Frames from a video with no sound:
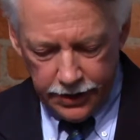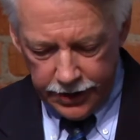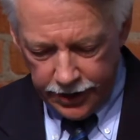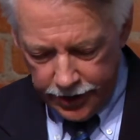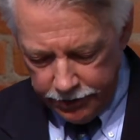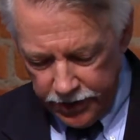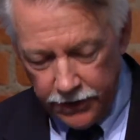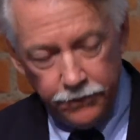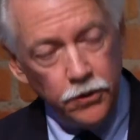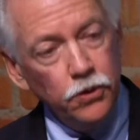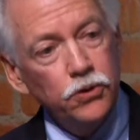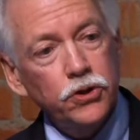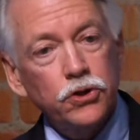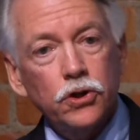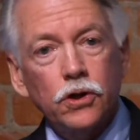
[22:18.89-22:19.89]
Um, if
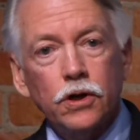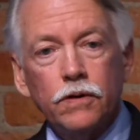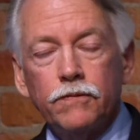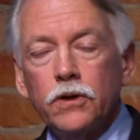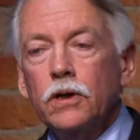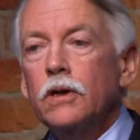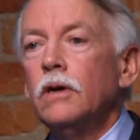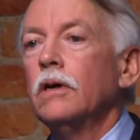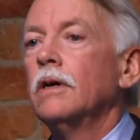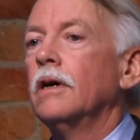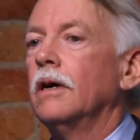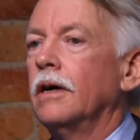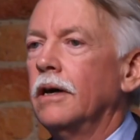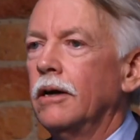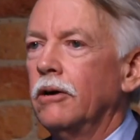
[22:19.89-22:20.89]
you served
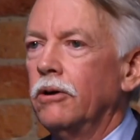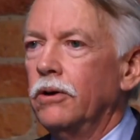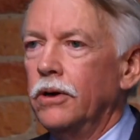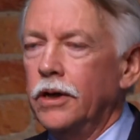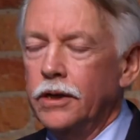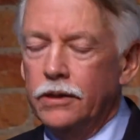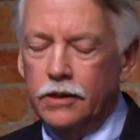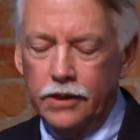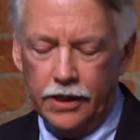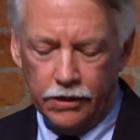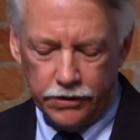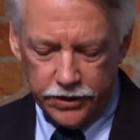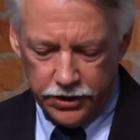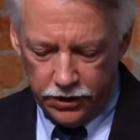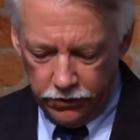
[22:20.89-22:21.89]
uh, on the
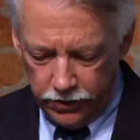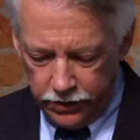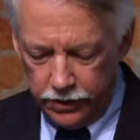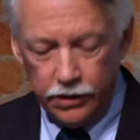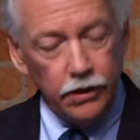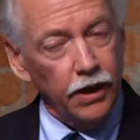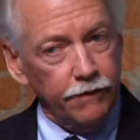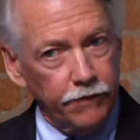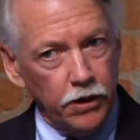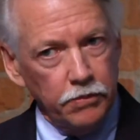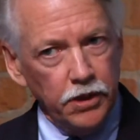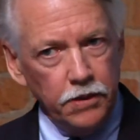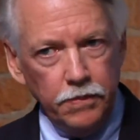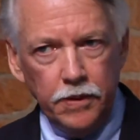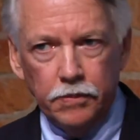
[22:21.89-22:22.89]
Arizona, and there are not very
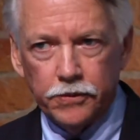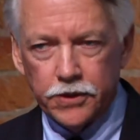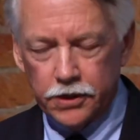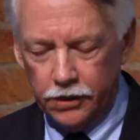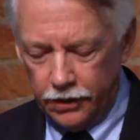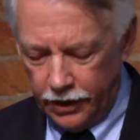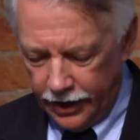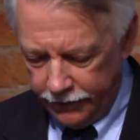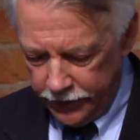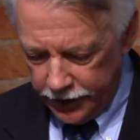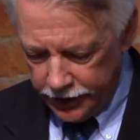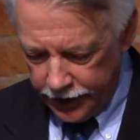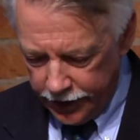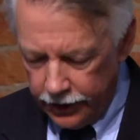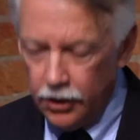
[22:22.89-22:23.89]
many people still alive
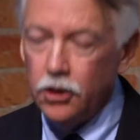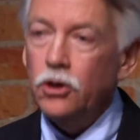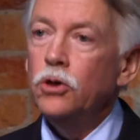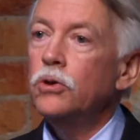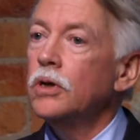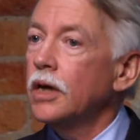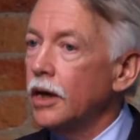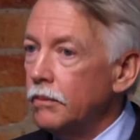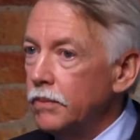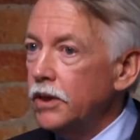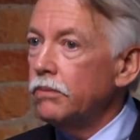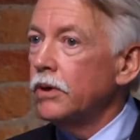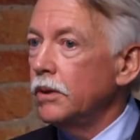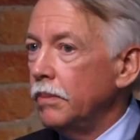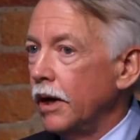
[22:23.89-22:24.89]
that did, you can
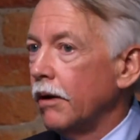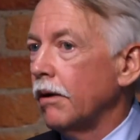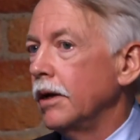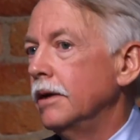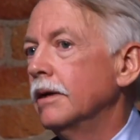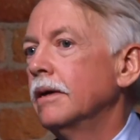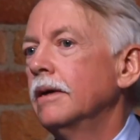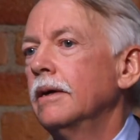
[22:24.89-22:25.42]
be reburied